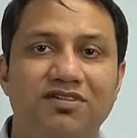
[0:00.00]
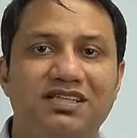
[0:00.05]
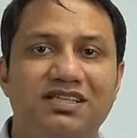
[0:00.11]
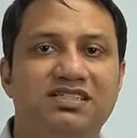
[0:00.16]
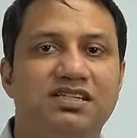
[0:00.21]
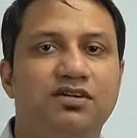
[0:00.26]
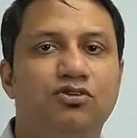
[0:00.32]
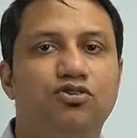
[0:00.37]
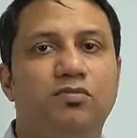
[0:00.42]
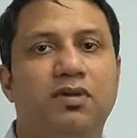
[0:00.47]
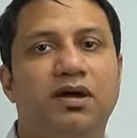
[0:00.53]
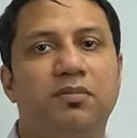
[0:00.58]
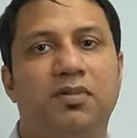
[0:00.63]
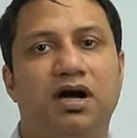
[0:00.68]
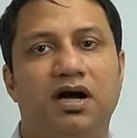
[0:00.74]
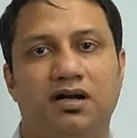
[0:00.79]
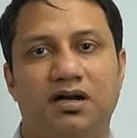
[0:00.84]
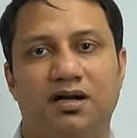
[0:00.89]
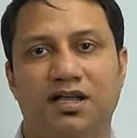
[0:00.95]
into my
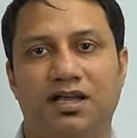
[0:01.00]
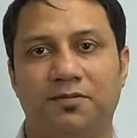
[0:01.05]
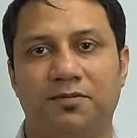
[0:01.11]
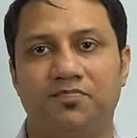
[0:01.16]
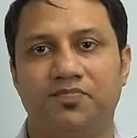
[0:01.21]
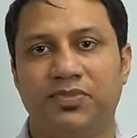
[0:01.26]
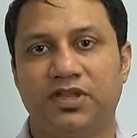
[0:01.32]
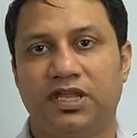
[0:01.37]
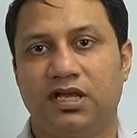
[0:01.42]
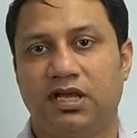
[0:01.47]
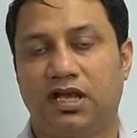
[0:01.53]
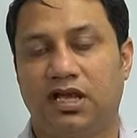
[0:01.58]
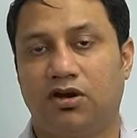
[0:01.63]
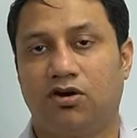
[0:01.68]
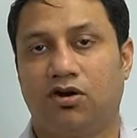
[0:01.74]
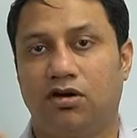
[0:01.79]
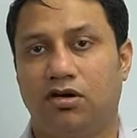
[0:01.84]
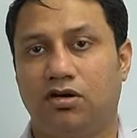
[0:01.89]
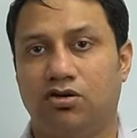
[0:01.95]
marketing in
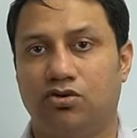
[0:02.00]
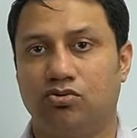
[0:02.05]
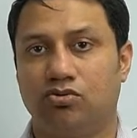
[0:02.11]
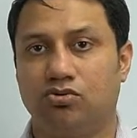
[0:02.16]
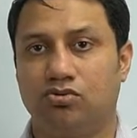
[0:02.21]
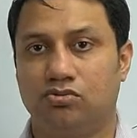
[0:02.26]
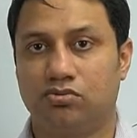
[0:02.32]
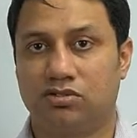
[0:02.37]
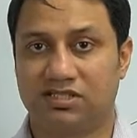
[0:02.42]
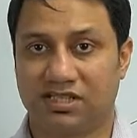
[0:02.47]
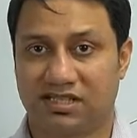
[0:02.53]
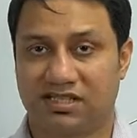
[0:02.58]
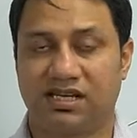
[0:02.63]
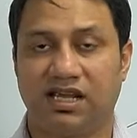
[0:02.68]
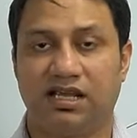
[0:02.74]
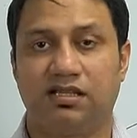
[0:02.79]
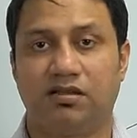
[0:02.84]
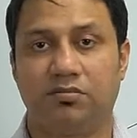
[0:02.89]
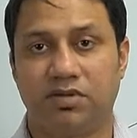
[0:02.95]
order to
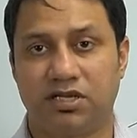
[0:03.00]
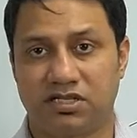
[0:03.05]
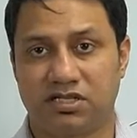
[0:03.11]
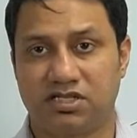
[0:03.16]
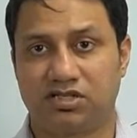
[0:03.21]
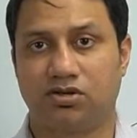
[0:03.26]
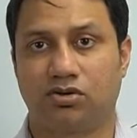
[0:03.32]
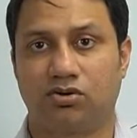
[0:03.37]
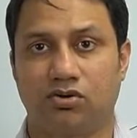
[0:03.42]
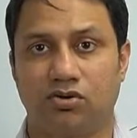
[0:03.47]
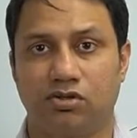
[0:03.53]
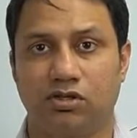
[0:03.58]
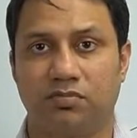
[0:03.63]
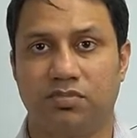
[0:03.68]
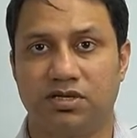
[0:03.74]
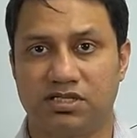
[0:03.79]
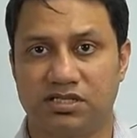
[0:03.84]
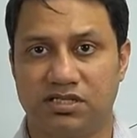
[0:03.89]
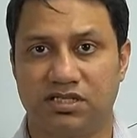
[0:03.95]
sustain the business or grow the
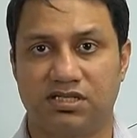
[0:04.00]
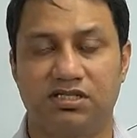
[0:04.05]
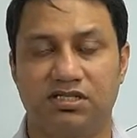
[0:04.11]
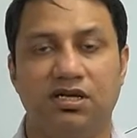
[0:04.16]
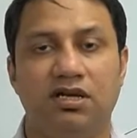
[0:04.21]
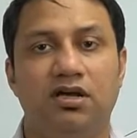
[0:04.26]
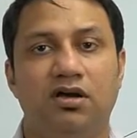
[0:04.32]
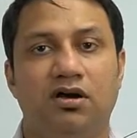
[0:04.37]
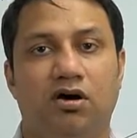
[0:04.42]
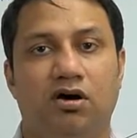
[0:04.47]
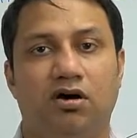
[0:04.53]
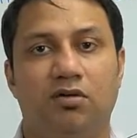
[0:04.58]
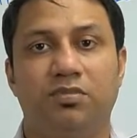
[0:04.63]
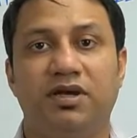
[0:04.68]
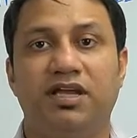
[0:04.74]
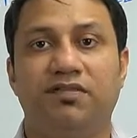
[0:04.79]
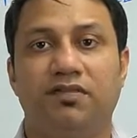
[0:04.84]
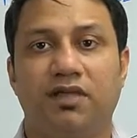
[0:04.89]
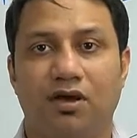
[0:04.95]
business or
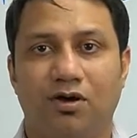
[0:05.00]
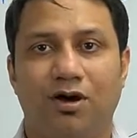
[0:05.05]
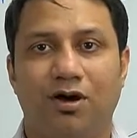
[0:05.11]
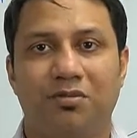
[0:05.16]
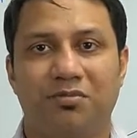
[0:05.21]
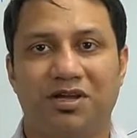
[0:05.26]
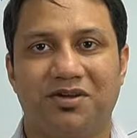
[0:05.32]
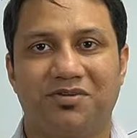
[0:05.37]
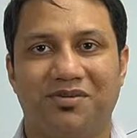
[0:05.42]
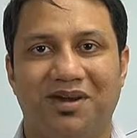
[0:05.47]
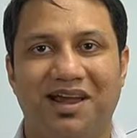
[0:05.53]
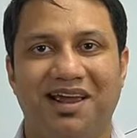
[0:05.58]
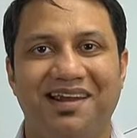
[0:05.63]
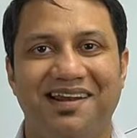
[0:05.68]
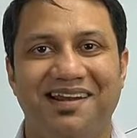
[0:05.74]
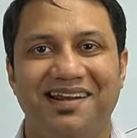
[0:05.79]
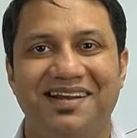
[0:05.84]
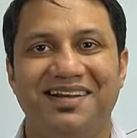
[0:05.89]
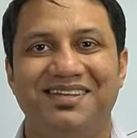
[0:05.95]
be in the economy,
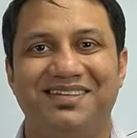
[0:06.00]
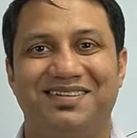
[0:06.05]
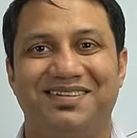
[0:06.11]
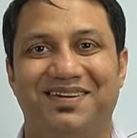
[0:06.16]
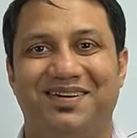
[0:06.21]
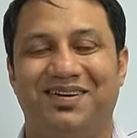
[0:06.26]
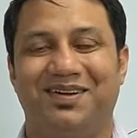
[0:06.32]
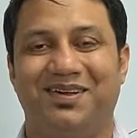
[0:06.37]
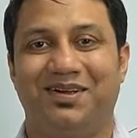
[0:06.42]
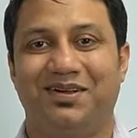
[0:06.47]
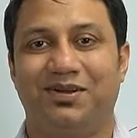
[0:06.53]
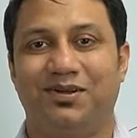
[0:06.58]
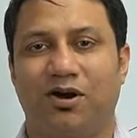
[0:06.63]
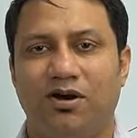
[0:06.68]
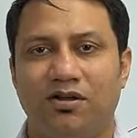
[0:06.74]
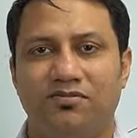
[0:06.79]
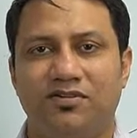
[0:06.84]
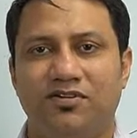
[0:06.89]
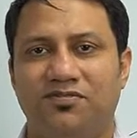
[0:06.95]
right? So a lot
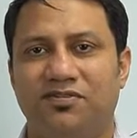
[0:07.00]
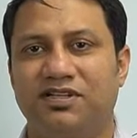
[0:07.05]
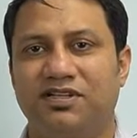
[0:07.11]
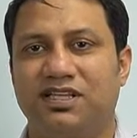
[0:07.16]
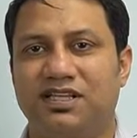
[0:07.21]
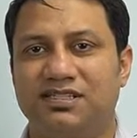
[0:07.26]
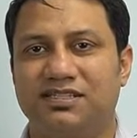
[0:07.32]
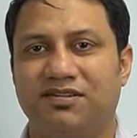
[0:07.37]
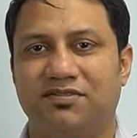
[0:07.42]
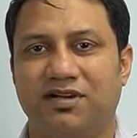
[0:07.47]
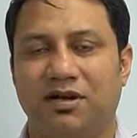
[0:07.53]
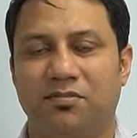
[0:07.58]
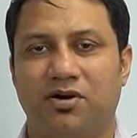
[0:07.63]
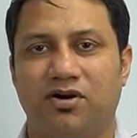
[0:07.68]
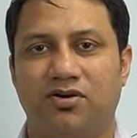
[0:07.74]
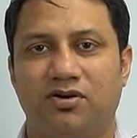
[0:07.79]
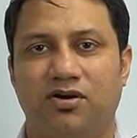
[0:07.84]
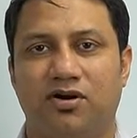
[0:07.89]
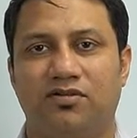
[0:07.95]
of different things have come
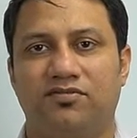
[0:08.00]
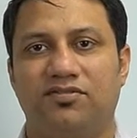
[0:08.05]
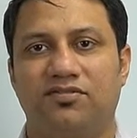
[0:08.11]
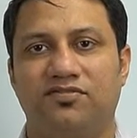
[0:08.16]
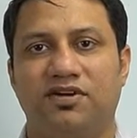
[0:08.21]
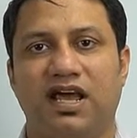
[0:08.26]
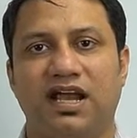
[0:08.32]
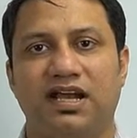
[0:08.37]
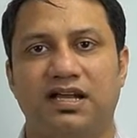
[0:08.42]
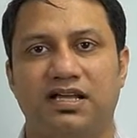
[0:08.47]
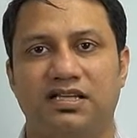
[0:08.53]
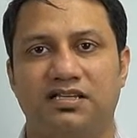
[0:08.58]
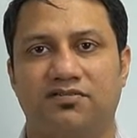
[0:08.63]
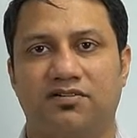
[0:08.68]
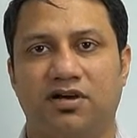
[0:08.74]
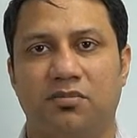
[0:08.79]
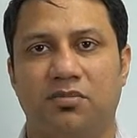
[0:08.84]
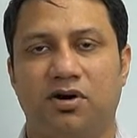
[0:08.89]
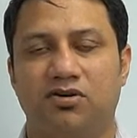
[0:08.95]
out, a lot of different ideas have
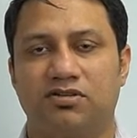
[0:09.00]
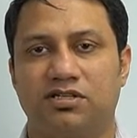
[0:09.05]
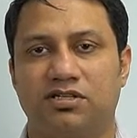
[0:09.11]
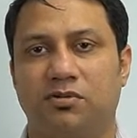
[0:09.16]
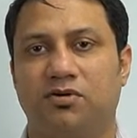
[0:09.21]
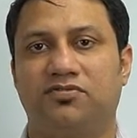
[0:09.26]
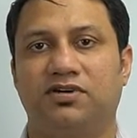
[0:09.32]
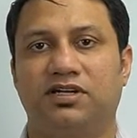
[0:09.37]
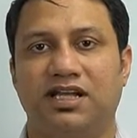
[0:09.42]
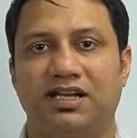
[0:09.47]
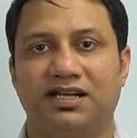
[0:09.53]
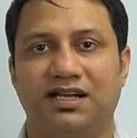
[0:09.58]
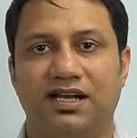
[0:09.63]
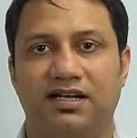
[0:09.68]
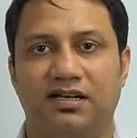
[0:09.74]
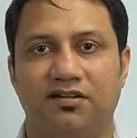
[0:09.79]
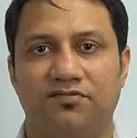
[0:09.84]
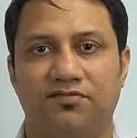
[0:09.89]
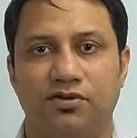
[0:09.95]
come out. Some of it can get
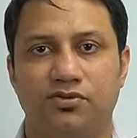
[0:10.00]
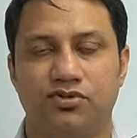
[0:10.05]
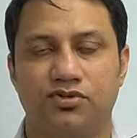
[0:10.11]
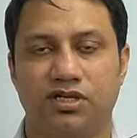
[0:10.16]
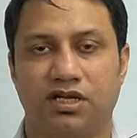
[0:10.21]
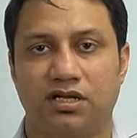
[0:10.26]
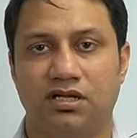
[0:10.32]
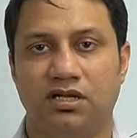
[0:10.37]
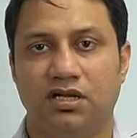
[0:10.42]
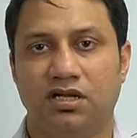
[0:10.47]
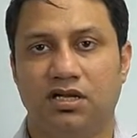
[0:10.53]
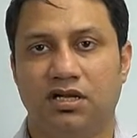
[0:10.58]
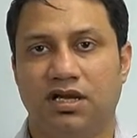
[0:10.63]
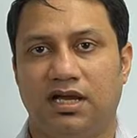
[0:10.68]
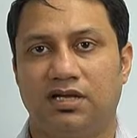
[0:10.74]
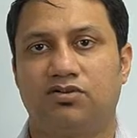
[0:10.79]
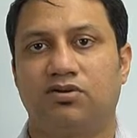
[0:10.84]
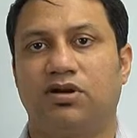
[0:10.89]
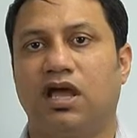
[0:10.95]
confusing,
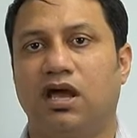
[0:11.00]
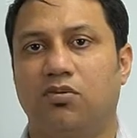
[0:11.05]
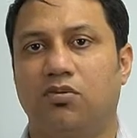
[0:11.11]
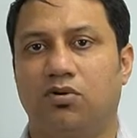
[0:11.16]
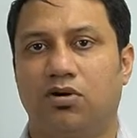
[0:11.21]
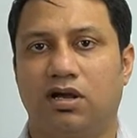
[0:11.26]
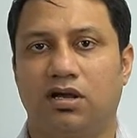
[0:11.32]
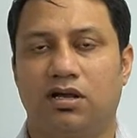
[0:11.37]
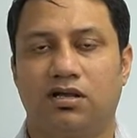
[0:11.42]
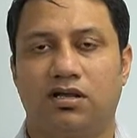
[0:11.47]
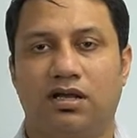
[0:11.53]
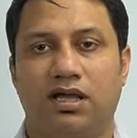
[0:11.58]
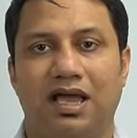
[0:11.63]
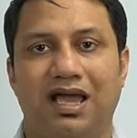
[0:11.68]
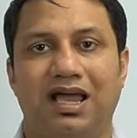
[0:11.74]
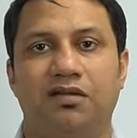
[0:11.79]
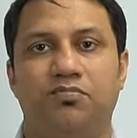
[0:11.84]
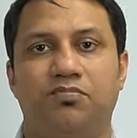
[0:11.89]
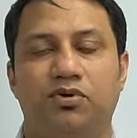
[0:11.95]
and today I want to
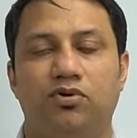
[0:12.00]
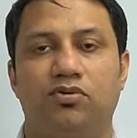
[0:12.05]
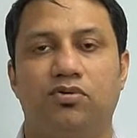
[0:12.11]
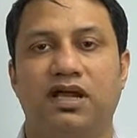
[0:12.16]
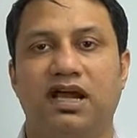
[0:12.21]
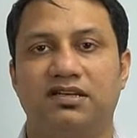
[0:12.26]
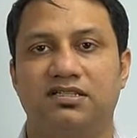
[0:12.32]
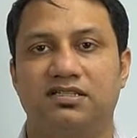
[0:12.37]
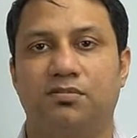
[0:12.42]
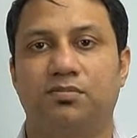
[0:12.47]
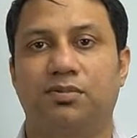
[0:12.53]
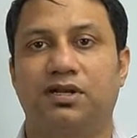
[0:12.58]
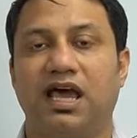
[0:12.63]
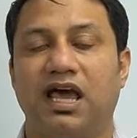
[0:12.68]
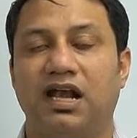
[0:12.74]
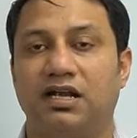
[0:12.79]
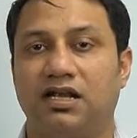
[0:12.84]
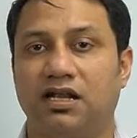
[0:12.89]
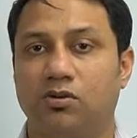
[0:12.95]
help you get some
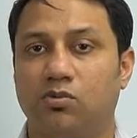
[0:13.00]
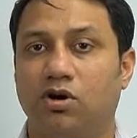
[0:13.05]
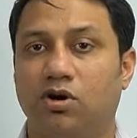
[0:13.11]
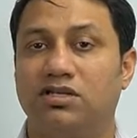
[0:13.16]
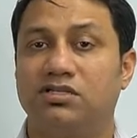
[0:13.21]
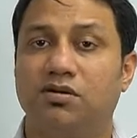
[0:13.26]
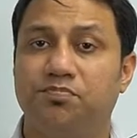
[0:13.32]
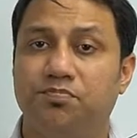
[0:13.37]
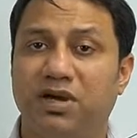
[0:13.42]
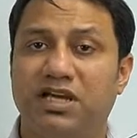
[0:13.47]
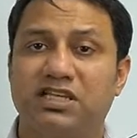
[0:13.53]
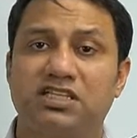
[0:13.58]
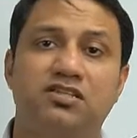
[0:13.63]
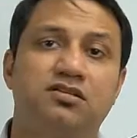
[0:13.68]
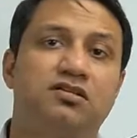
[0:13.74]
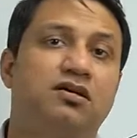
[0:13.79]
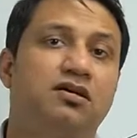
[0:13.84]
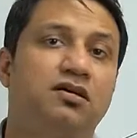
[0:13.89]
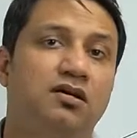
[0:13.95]
clarity on what is the
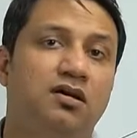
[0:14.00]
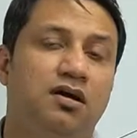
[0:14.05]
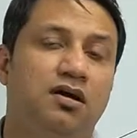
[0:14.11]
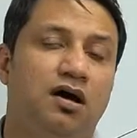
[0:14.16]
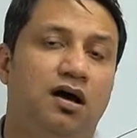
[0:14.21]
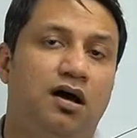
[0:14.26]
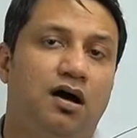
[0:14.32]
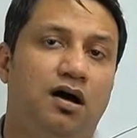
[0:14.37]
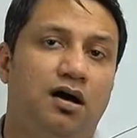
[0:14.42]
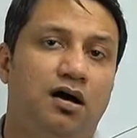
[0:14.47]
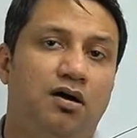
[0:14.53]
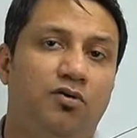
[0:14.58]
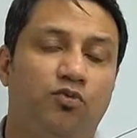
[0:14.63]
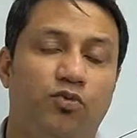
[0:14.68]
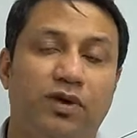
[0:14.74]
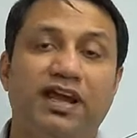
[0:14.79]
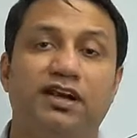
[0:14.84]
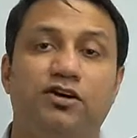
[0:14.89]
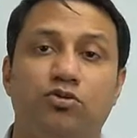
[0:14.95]
best
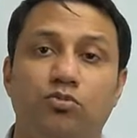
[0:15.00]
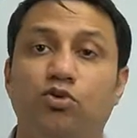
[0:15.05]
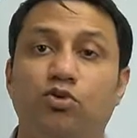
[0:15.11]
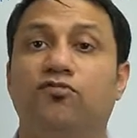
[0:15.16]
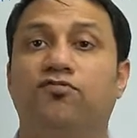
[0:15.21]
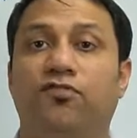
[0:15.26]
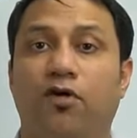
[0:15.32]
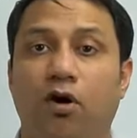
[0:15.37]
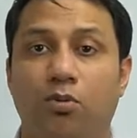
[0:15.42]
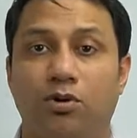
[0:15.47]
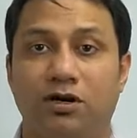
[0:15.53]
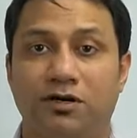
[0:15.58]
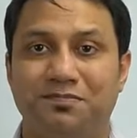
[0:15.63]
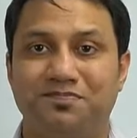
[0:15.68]
way to move forward.